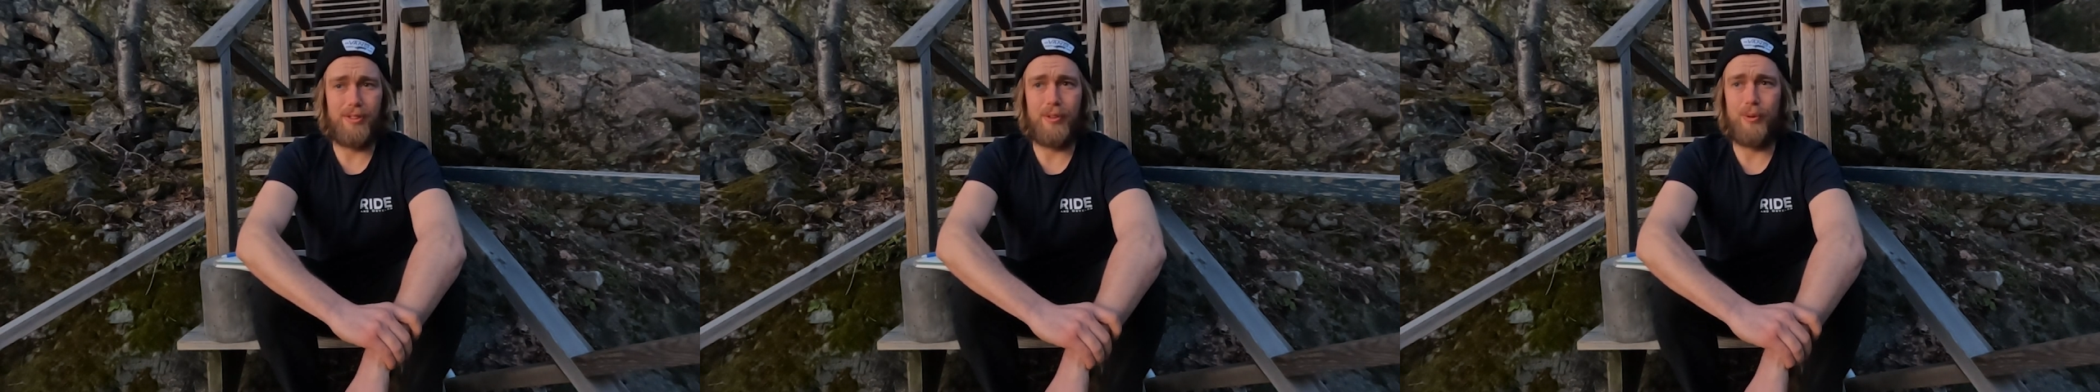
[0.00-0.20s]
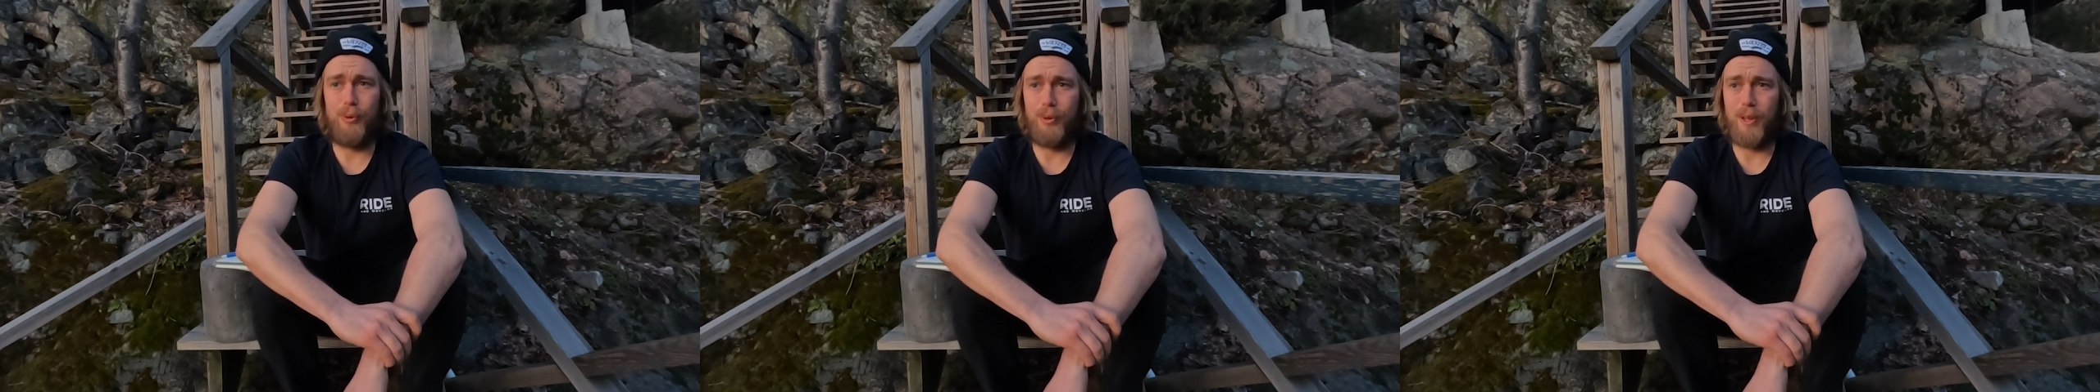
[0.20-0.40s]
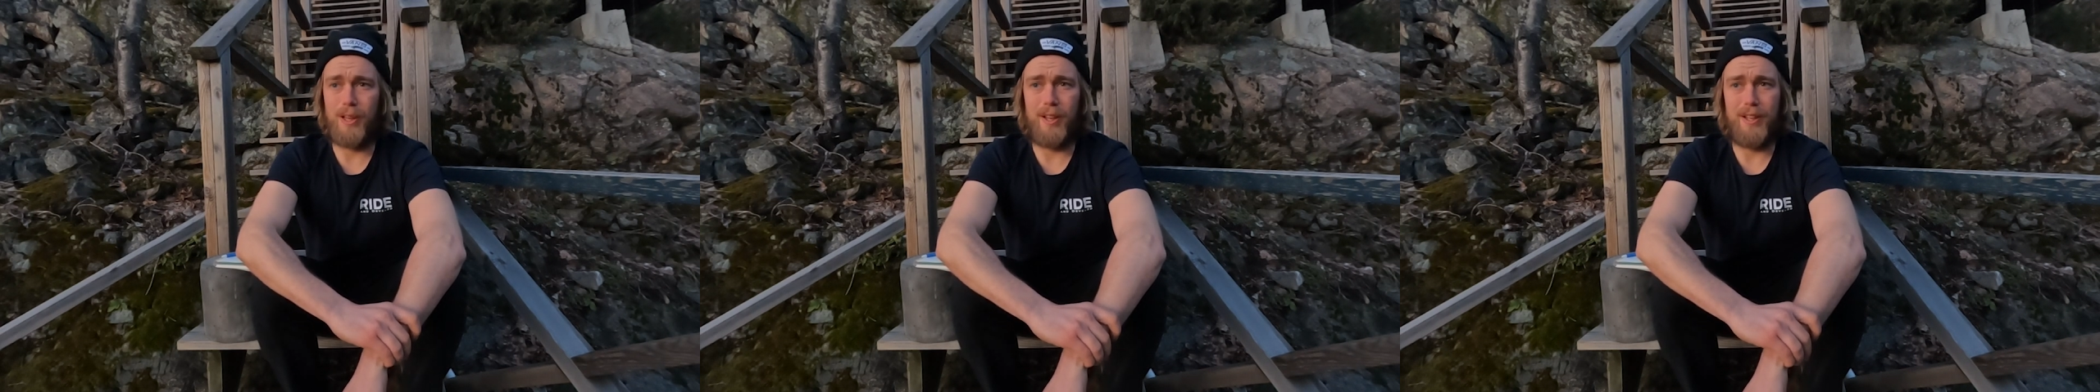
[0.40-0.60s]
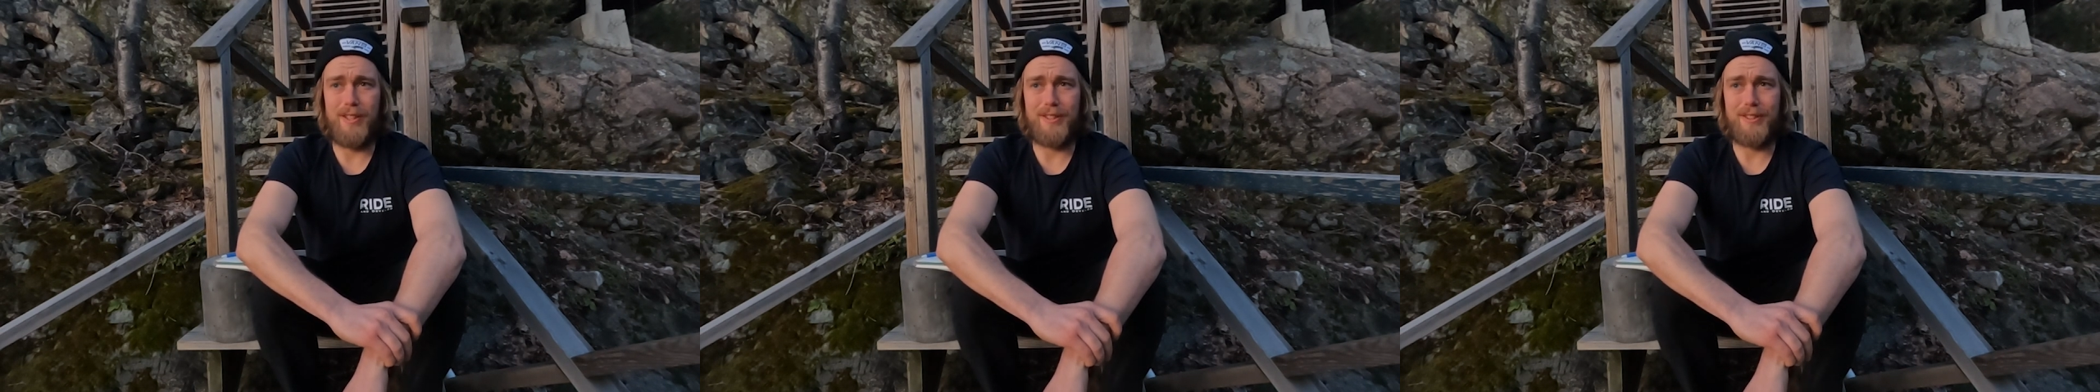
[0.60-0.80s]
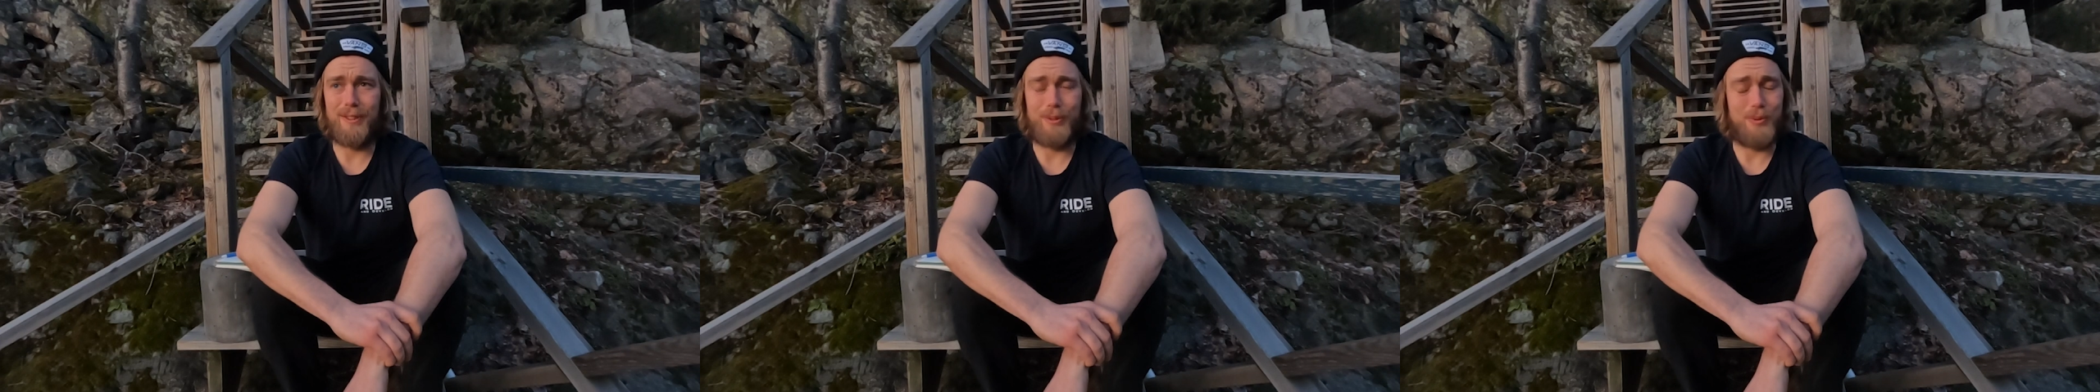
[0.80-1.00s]
all the
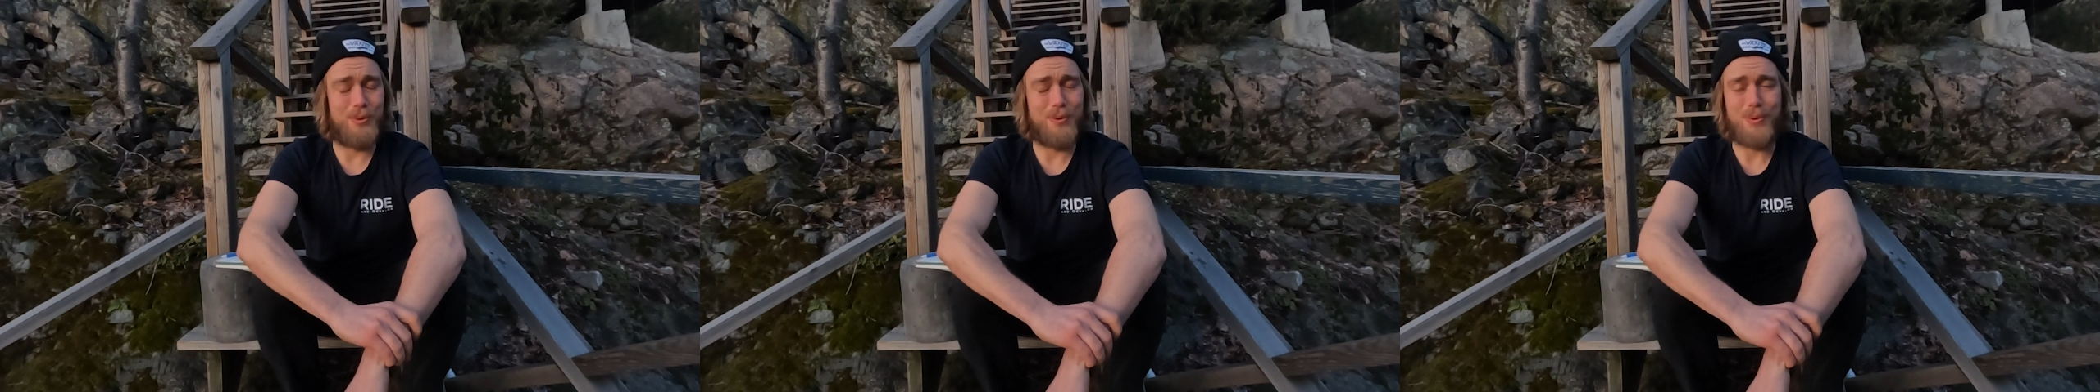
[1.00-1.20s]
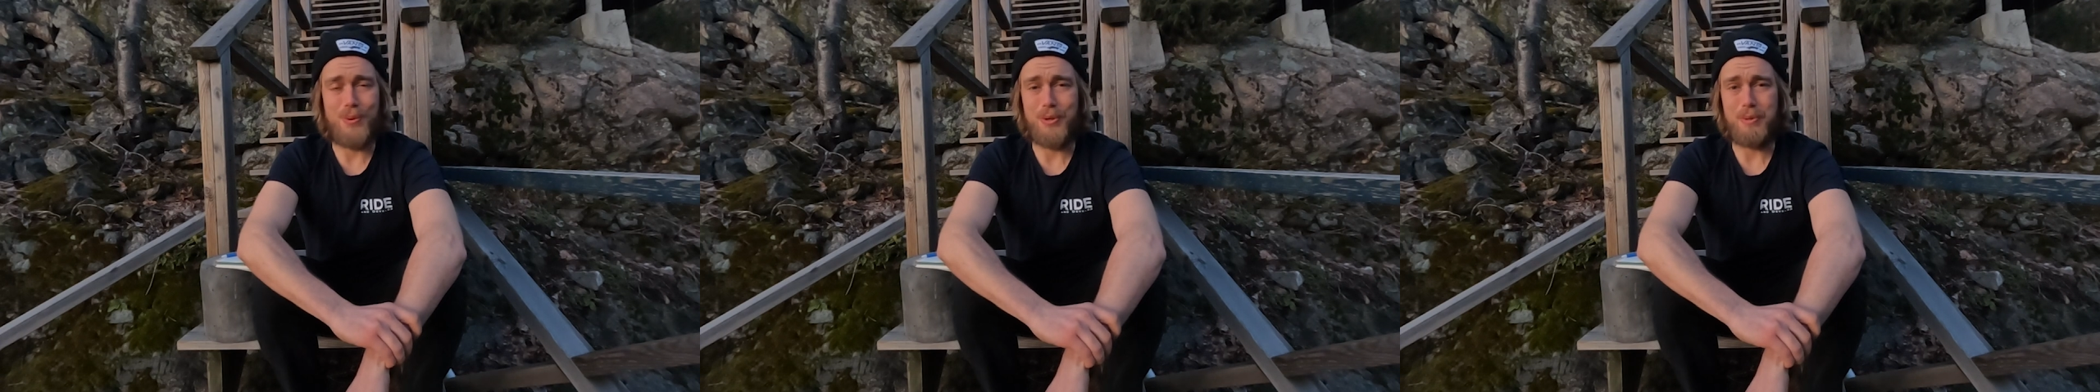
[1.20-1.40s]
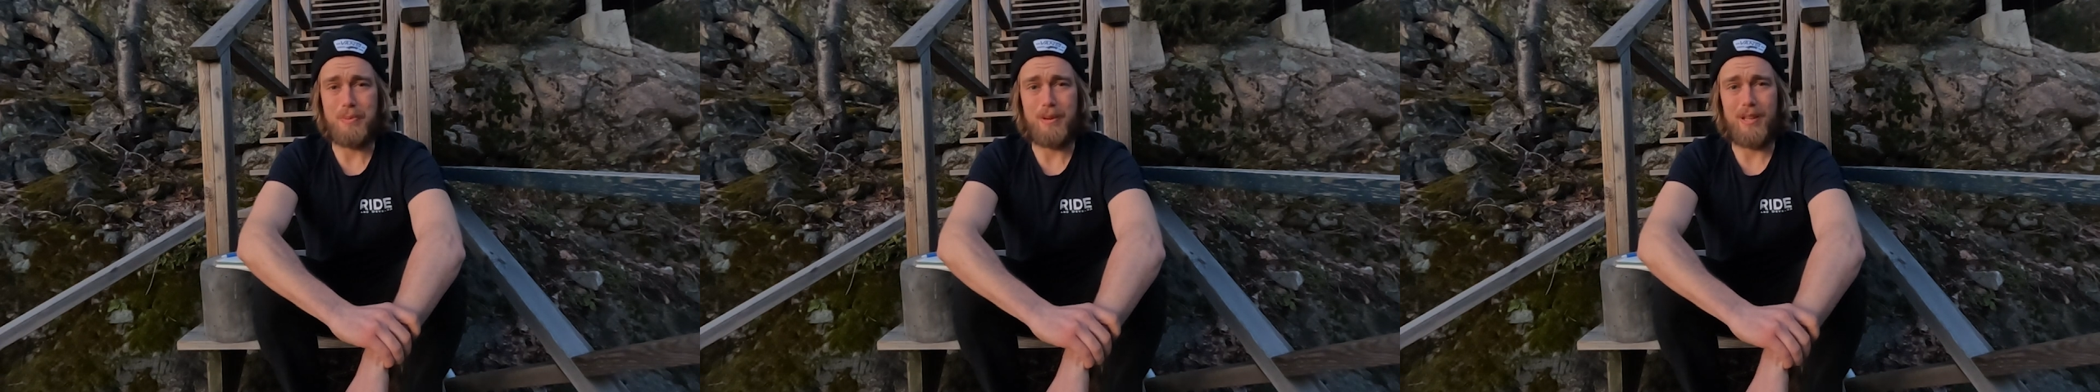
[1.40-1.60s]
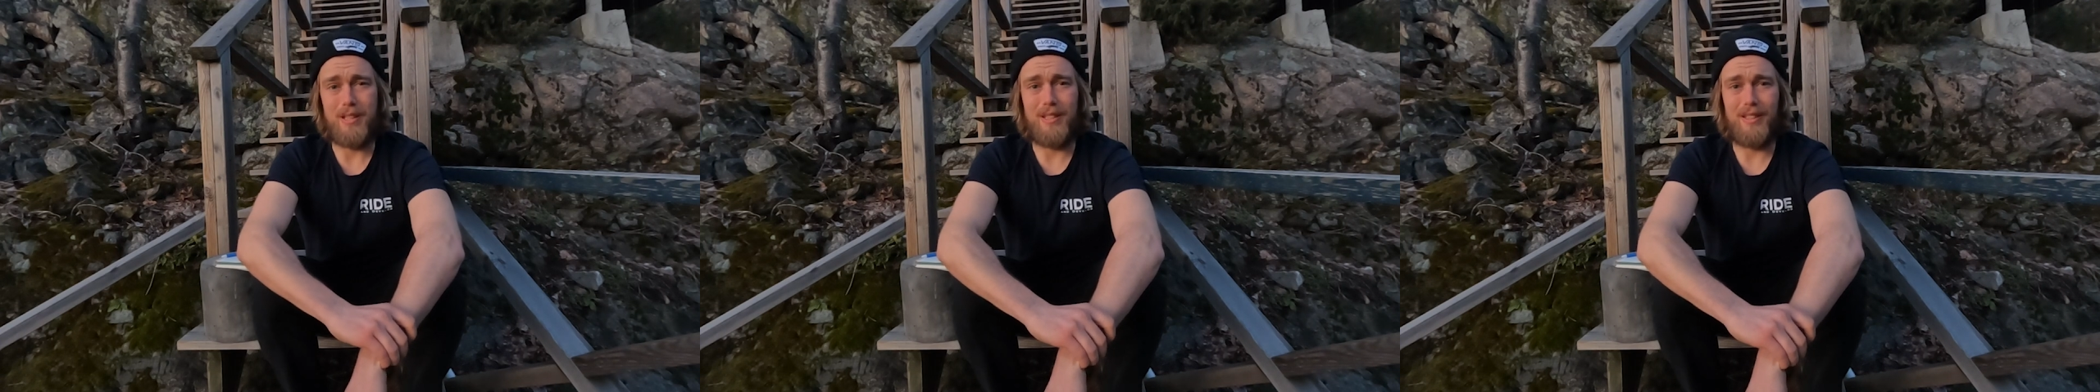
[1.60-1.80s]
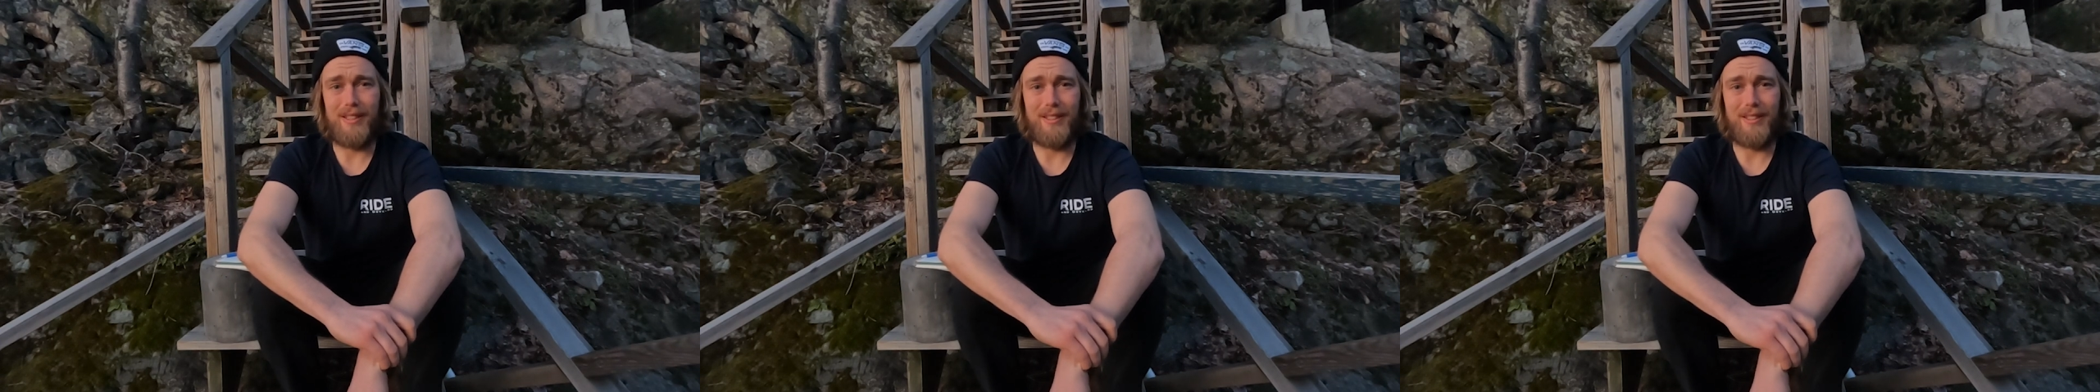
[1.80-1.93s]
lines and all the speed